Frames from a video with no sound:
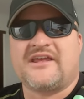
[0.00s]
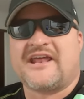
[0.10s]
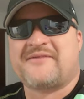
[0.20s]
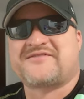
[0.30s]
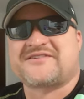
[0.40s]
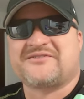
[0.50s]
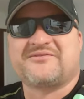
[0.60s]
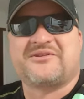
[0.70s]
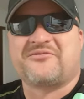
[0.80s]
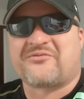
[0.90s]
it
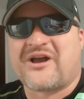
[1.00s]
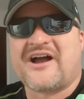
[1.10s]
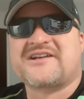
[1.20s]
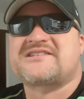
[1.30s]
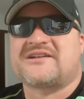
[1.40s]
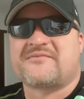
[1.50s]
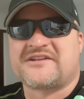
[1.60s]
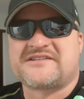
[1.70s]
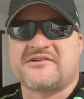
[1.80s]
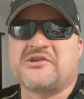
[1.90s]
absolutely rocks, and I'm
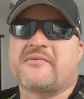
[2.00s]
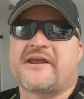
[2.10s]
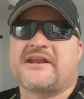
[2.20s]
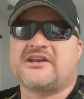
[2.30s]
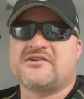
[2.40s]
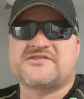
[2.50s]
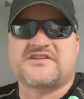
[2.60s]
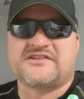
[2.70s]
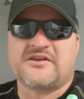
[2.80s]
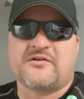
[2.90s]
going to tell you about it. Here's the
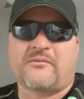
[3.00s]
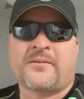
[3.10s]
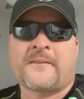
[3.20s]
deal.